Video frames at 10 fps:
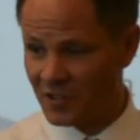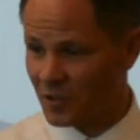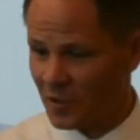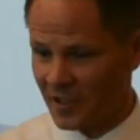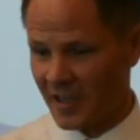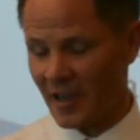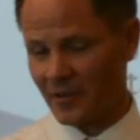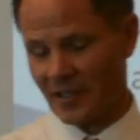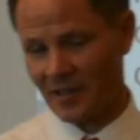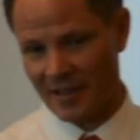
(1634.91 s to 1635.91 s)
Tooele
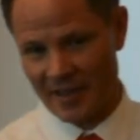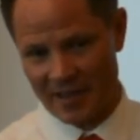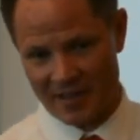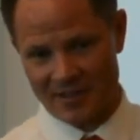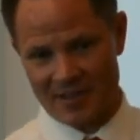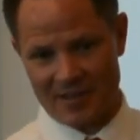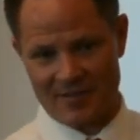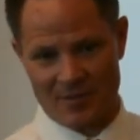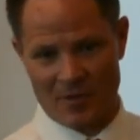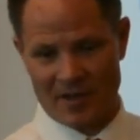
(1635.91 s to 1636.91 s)
County, and uh,
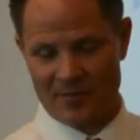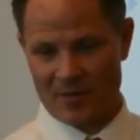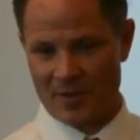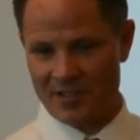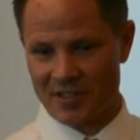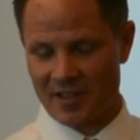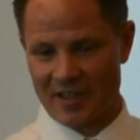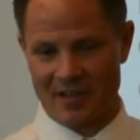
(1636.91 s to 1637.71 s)
the one I've been mentioning.